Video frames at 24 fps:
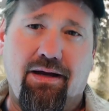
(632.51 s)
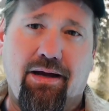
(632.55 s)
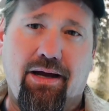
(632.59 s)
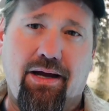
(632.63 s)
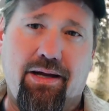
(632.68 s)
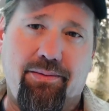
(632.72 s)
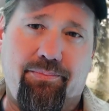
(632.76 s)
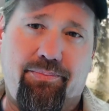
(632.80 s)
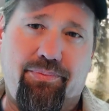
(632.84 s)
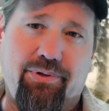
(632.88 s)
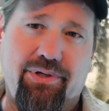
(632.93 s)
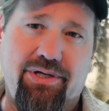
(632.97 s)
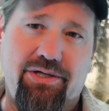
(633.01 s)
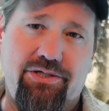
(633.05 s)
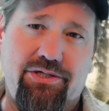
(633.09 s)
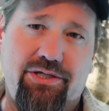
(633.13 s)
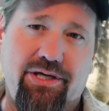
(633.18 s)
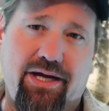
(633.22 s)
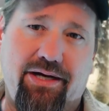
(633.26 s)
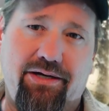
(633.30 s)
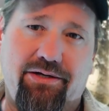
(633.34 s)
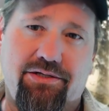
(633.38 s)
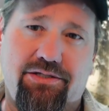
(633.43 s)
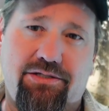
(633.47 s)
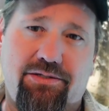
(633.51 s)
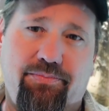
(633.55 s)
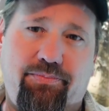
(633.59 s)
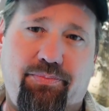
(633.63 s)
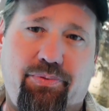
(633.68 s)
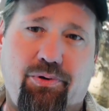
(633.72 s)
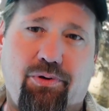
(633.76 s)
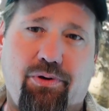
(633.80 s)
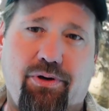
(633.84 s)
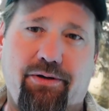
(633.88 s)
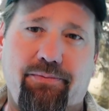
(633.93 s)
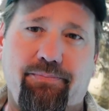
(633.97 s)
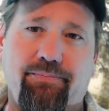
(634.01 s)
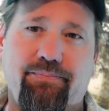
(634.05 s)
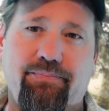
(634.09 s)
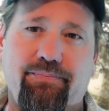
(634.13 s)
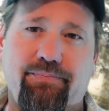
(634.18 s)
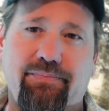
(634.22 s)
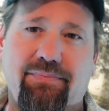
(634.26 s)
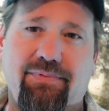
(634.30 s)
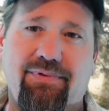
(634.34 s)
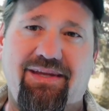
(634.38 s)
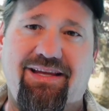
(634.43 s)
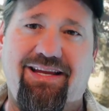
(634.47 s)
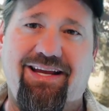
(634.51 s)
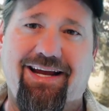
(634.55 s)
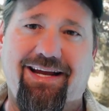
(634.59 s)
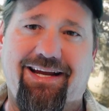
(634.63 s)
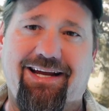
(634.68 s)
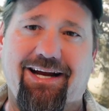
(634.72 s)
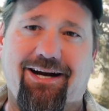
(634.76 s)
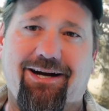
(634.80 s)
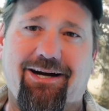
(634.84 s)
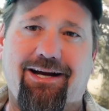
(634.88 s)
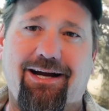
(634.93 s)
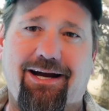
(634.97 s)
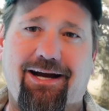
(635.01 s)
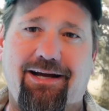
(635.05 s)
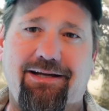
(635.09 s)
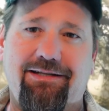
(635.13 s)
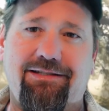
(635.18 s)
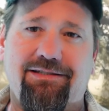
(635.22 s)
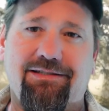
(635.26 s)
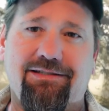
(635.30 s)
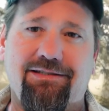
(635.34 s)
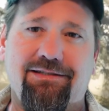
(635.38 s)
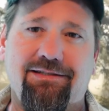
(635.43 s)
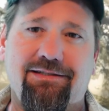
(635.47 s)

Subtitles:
I appreciate your support. Take care, guys.